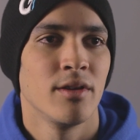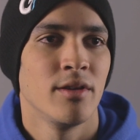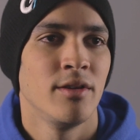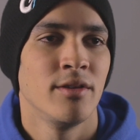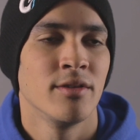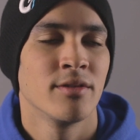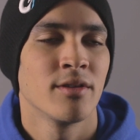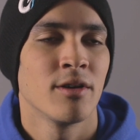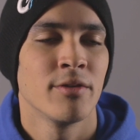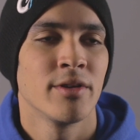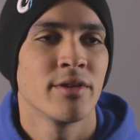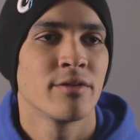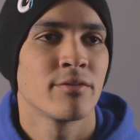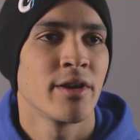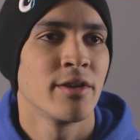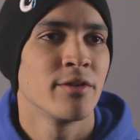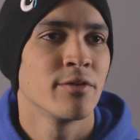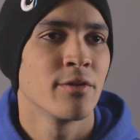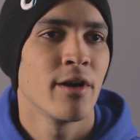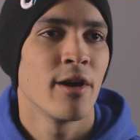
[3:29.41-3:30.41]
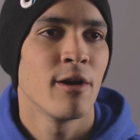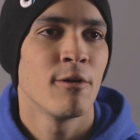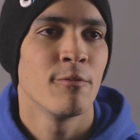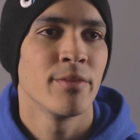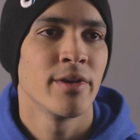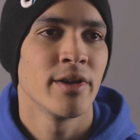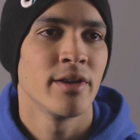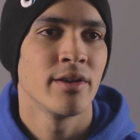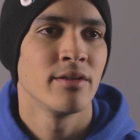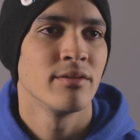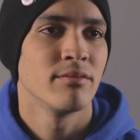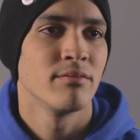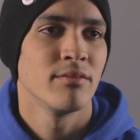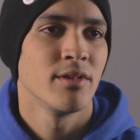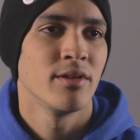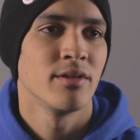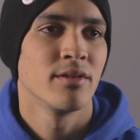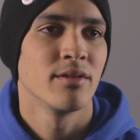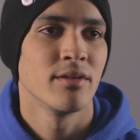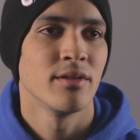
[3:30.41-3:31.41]
He's always trying to help, and
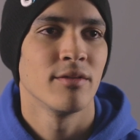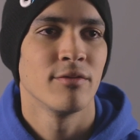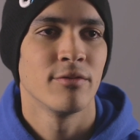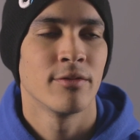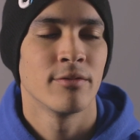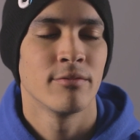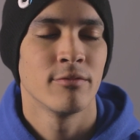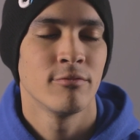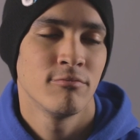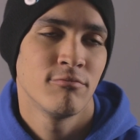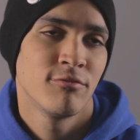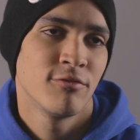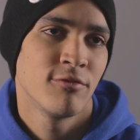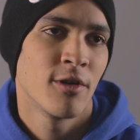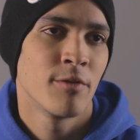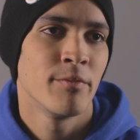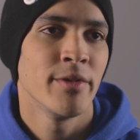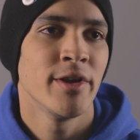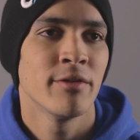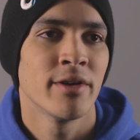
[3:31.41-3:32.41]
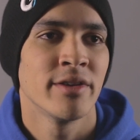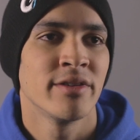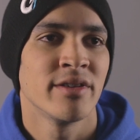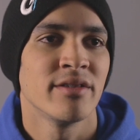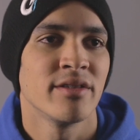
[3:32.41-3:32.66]
it's, for me, it was